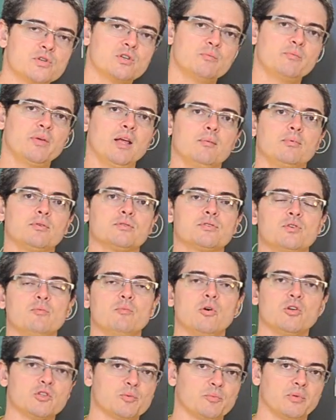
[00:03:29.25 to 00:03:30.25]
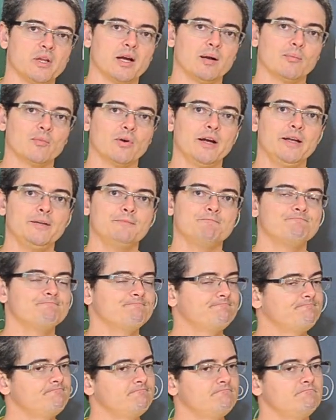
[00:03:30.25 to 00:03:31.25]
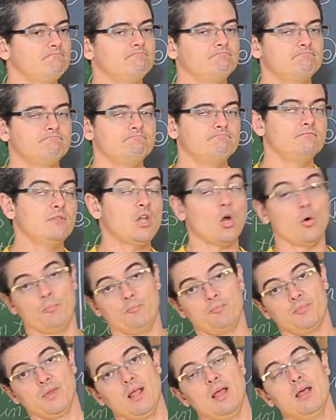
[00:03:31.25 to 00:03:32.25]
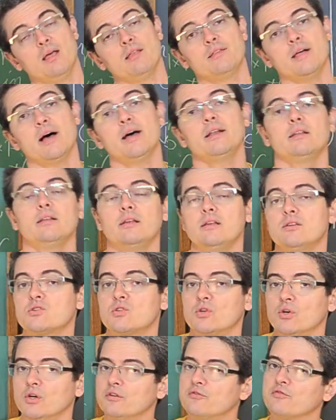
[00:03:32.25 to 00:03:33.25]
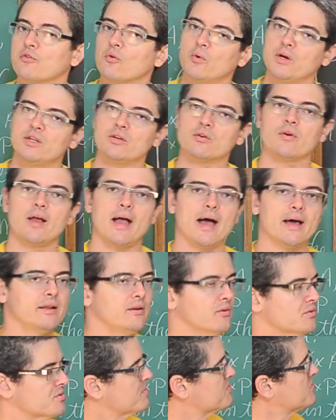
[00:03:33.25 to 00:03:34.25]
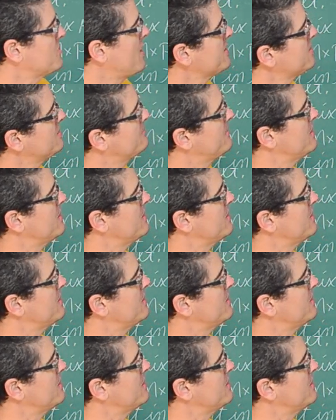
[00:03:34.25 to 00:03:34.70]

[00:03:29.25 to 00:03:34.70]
should be able to multiply them, right? Mm, no, that is good for when you're adding or subtracting